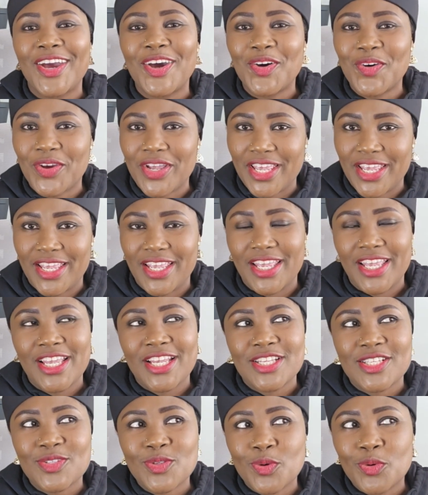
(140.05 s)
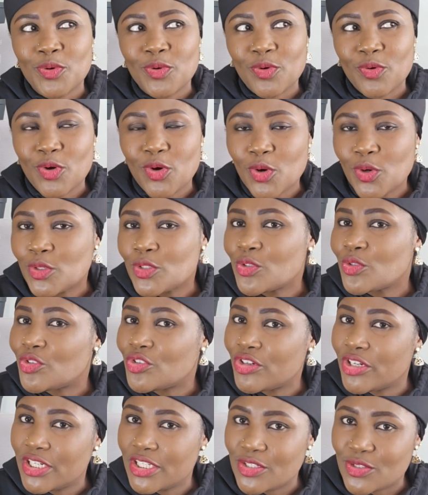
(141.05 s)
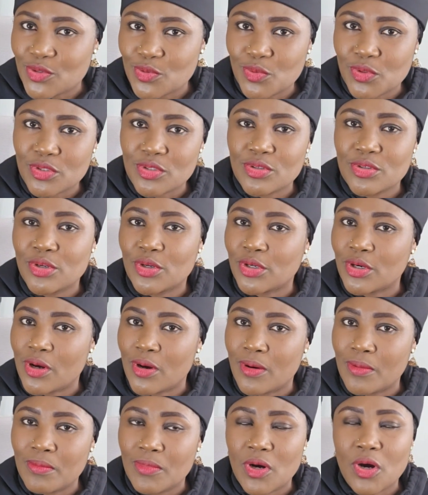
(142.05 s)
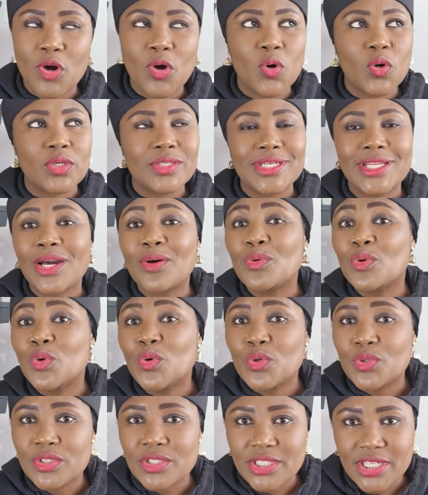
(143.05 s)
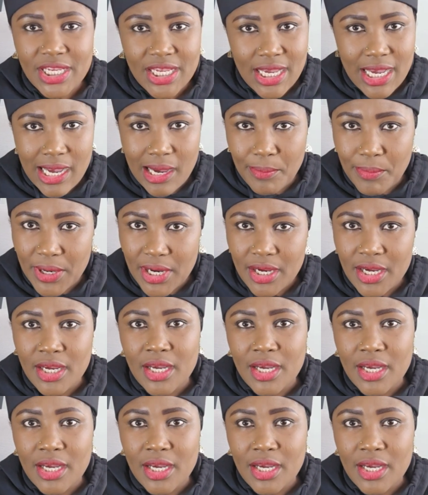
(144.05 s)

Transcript: Okay. So go to trading212.com or download the app